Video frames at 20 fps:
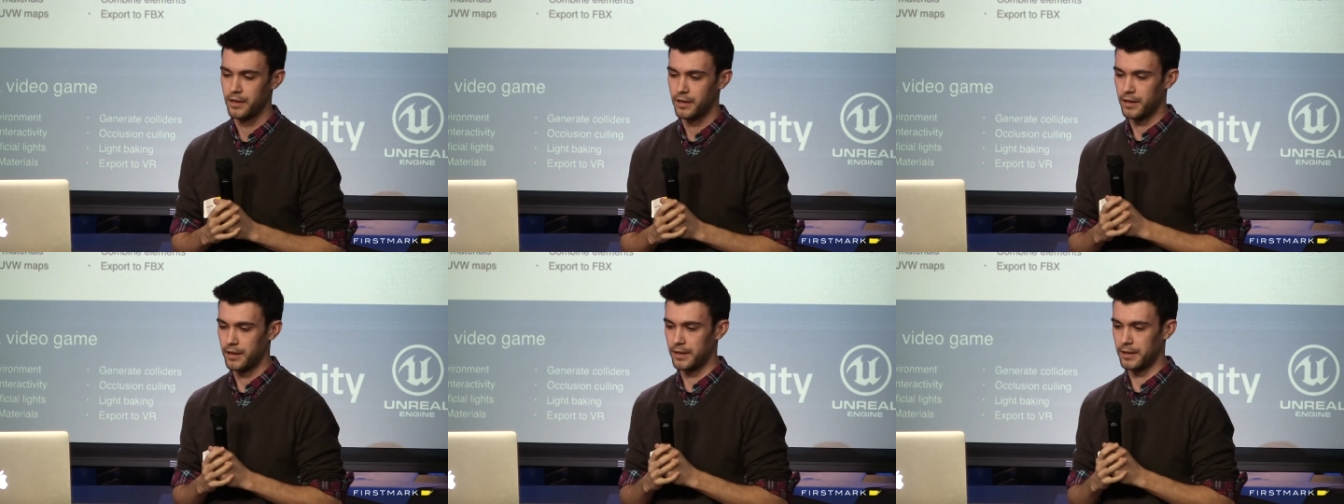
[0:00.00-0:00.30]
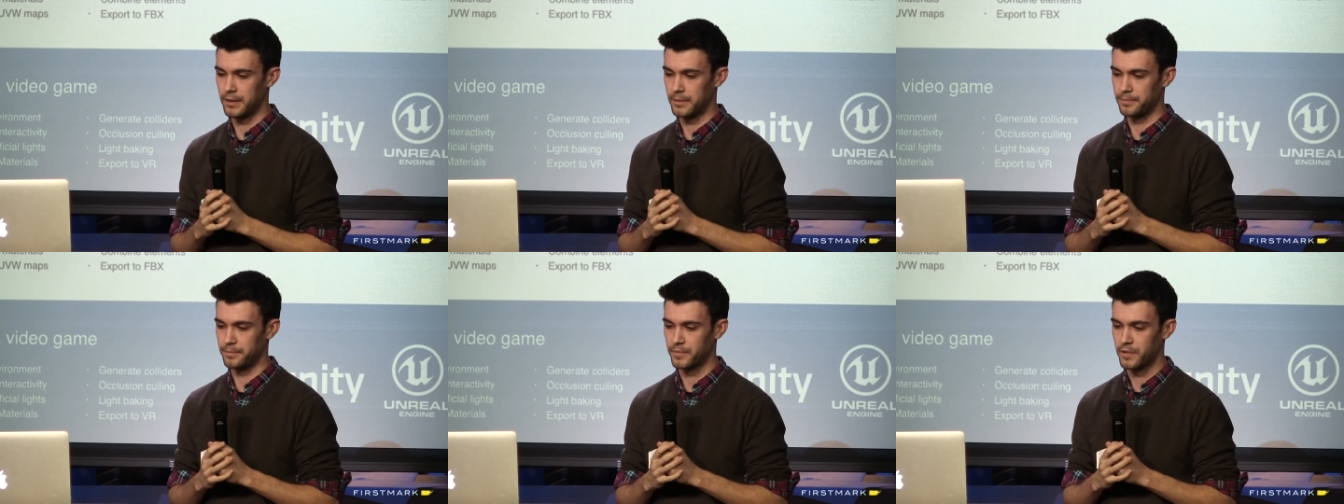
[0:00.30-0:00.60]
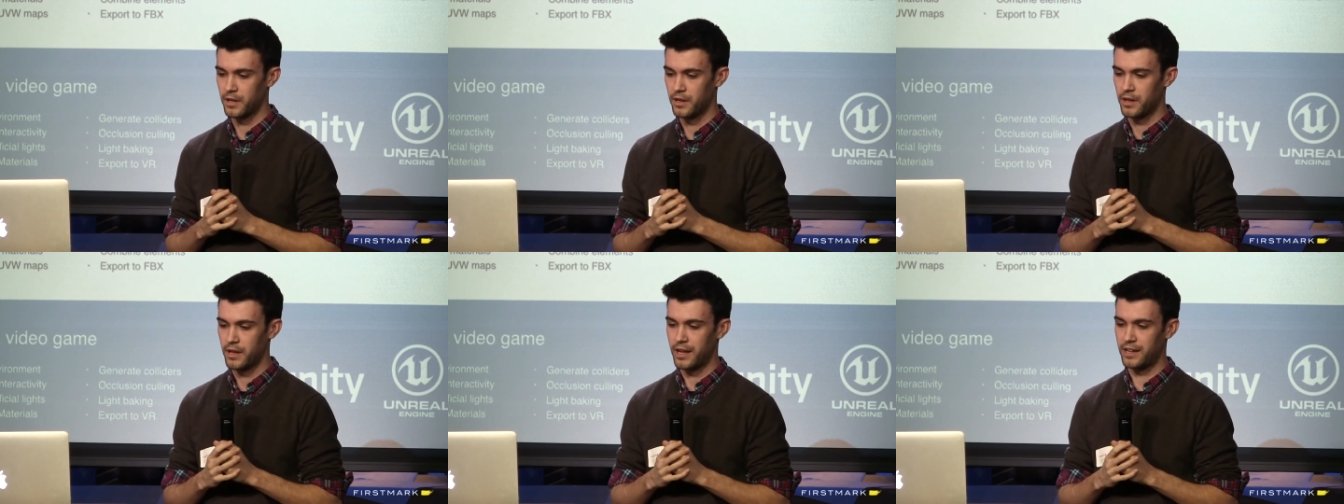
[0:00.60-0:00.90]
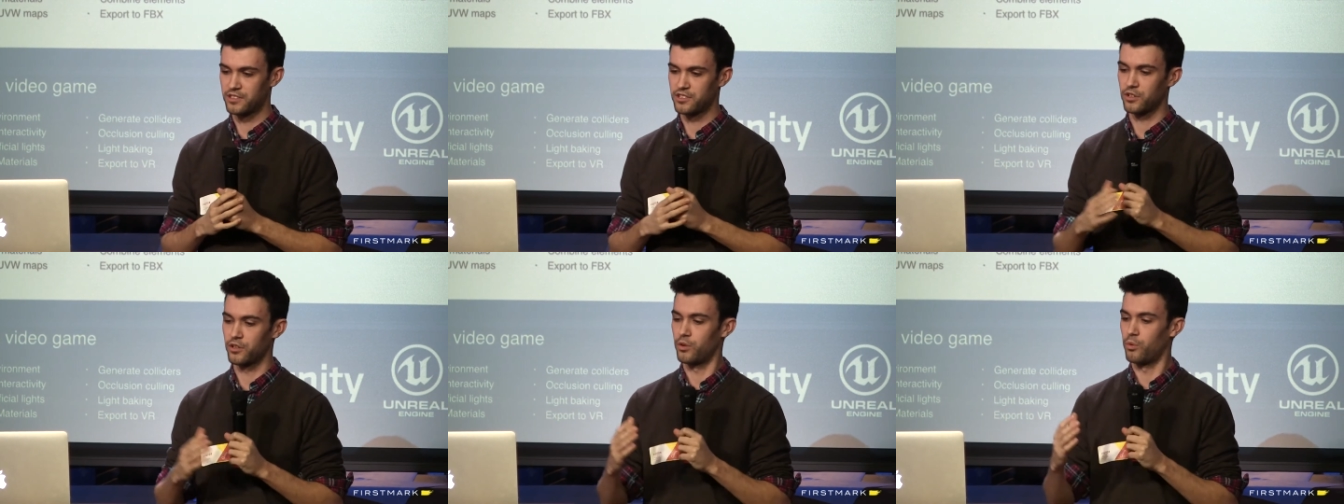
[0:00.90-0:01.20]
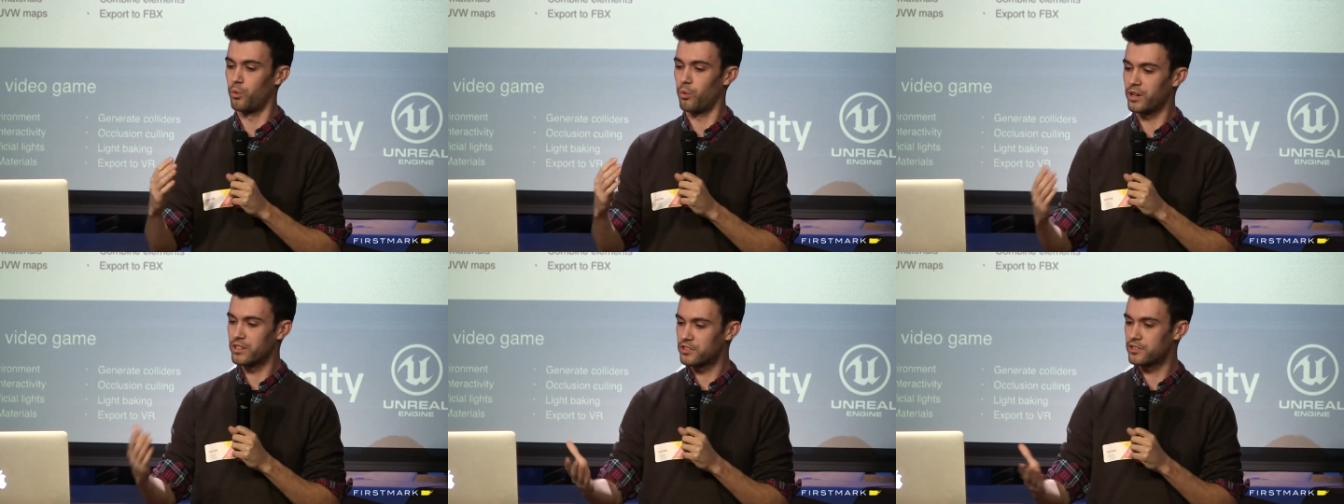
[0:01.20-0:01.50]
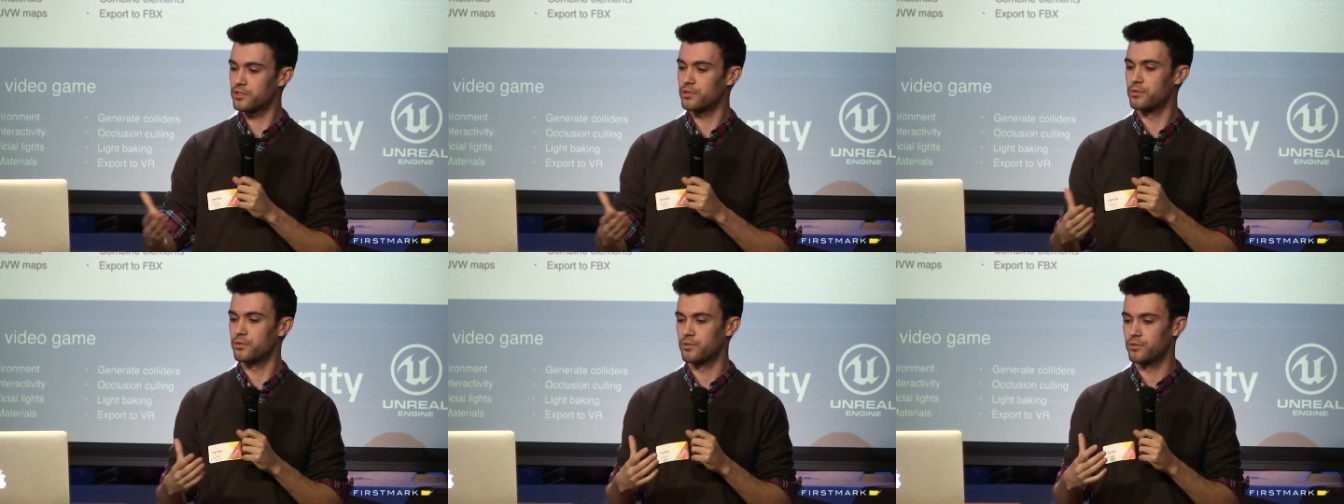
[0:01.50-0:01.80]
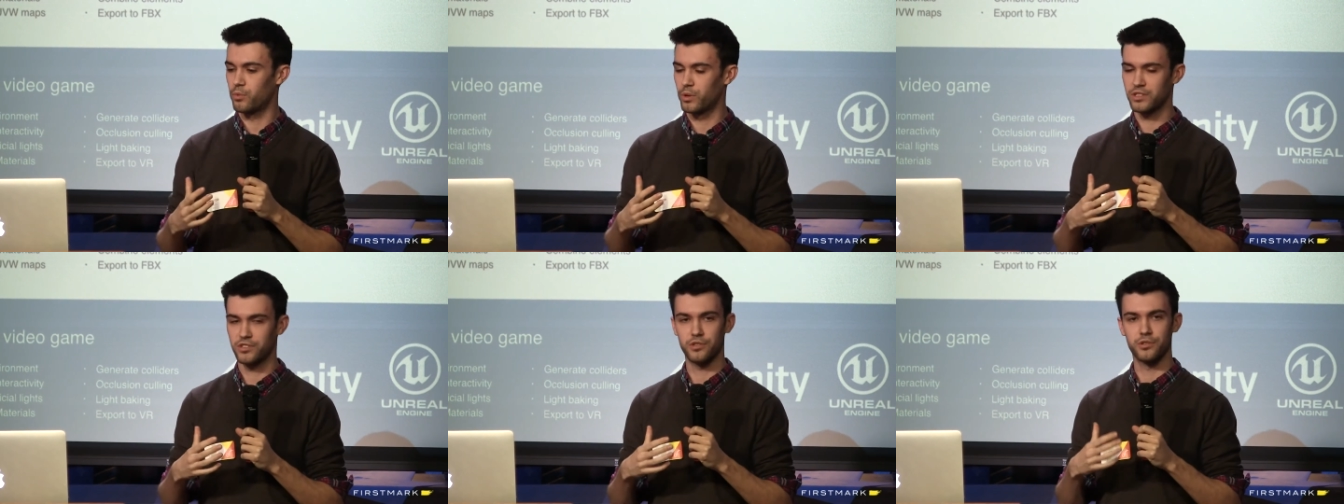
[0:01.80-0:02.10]
Um, and so once
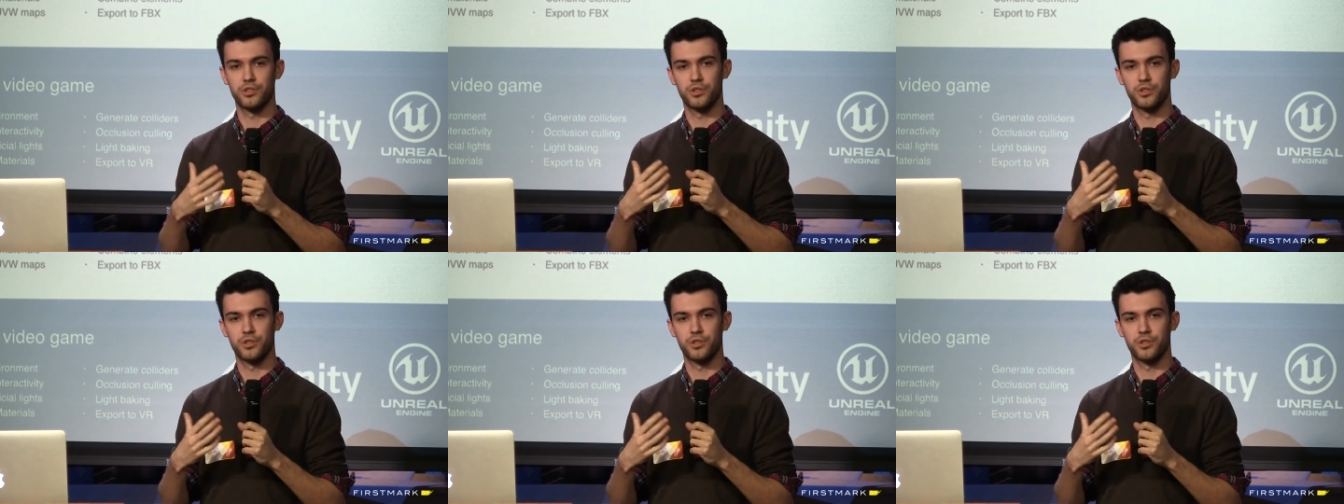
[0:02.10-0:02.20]
you once